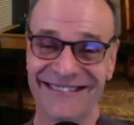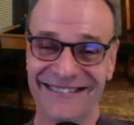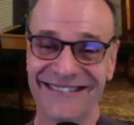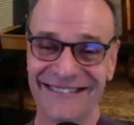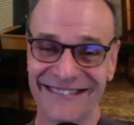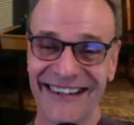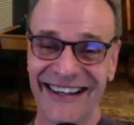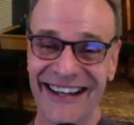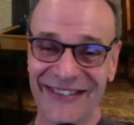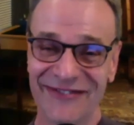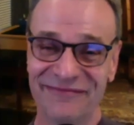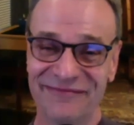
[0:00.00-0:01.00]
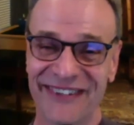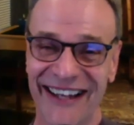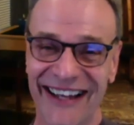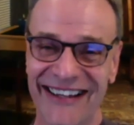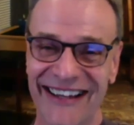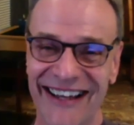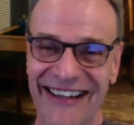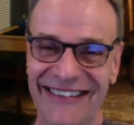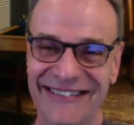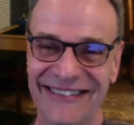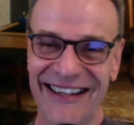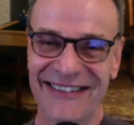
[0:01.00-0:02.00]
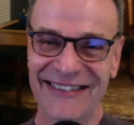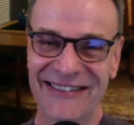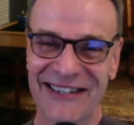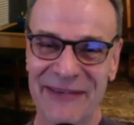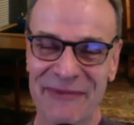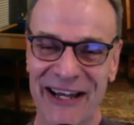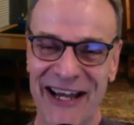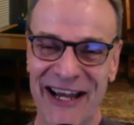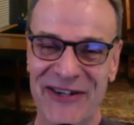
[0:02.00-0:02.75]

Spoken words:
Yeah, I see him occasionally.